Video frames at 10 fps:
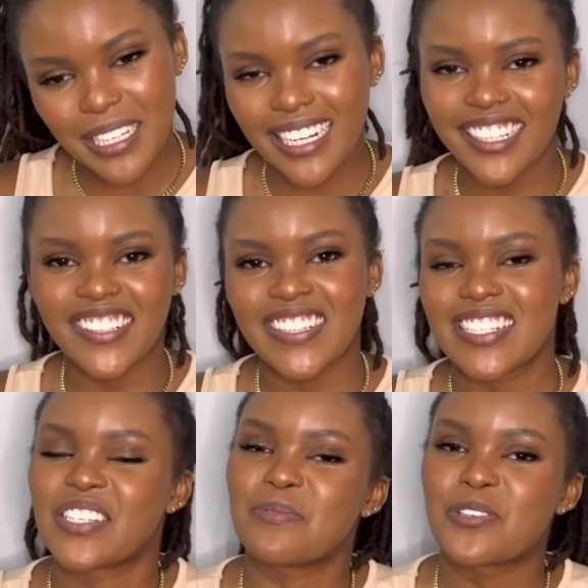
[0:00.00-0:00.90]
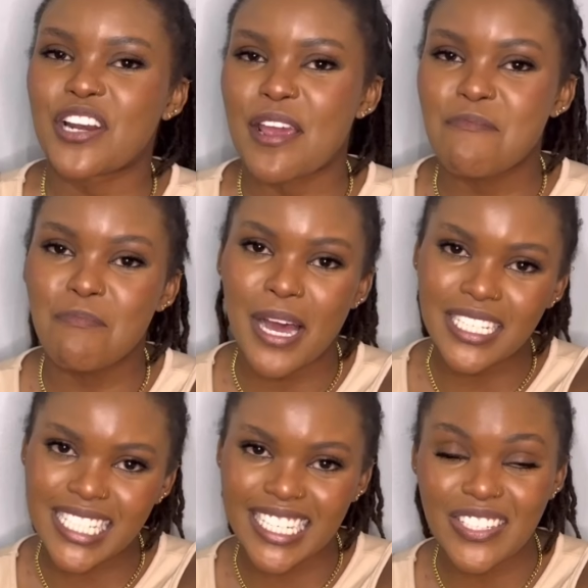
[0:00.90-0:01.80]
Click on the subscribe
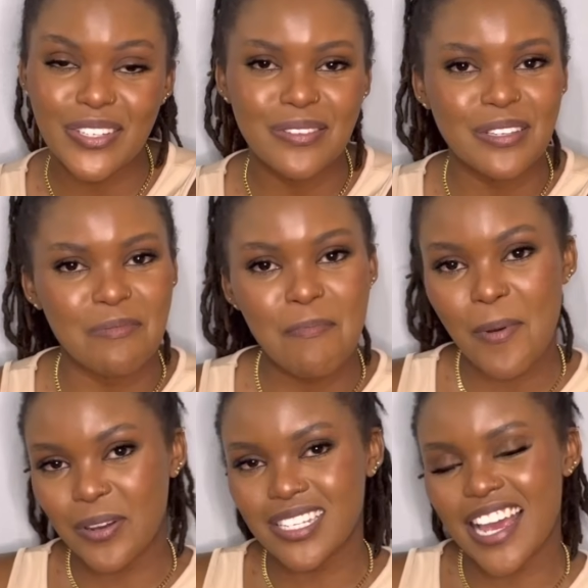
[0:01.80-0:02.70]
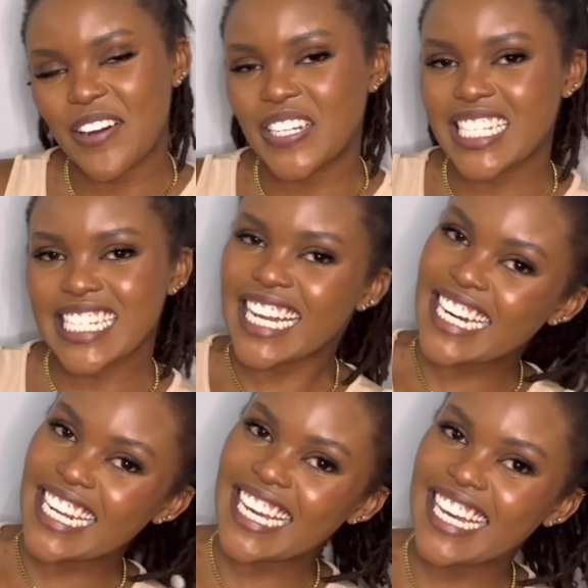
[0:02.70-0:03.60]
button to support our
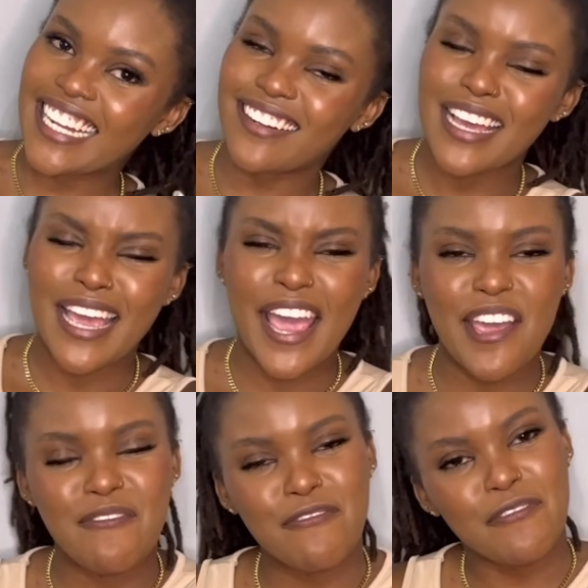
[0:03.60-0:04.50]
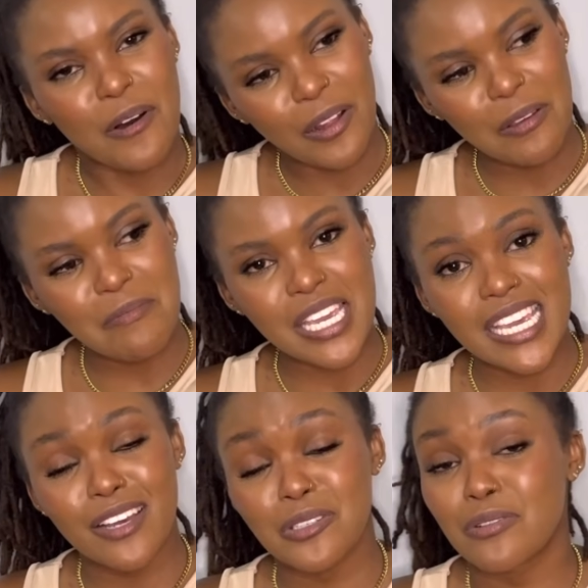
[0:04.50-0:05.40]
channel and follow
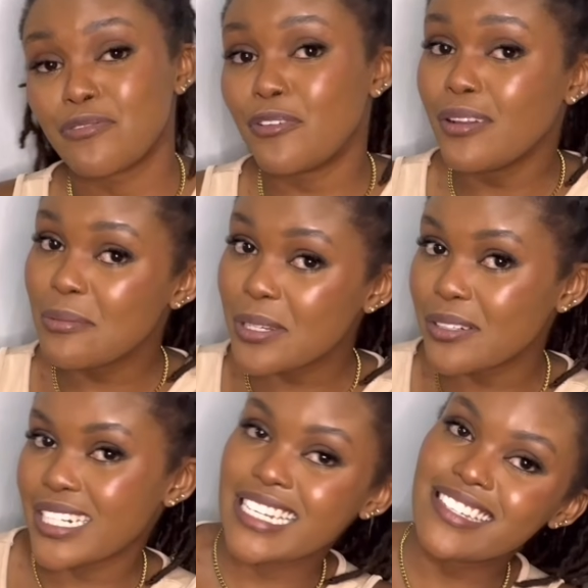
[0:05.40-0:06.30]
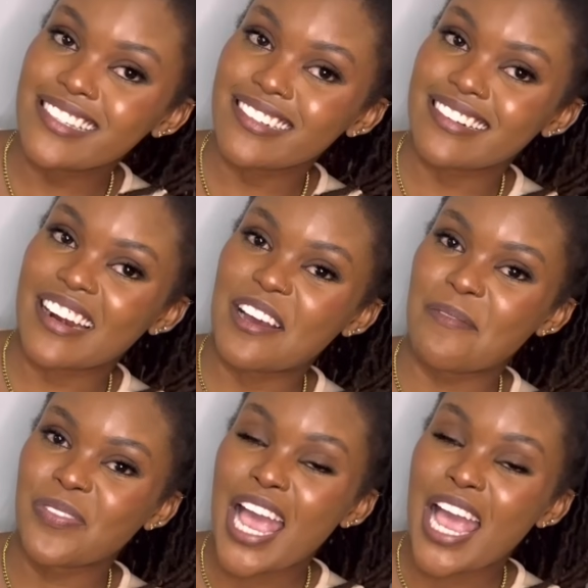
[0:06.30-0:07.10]
me. Also follow me on Instagram.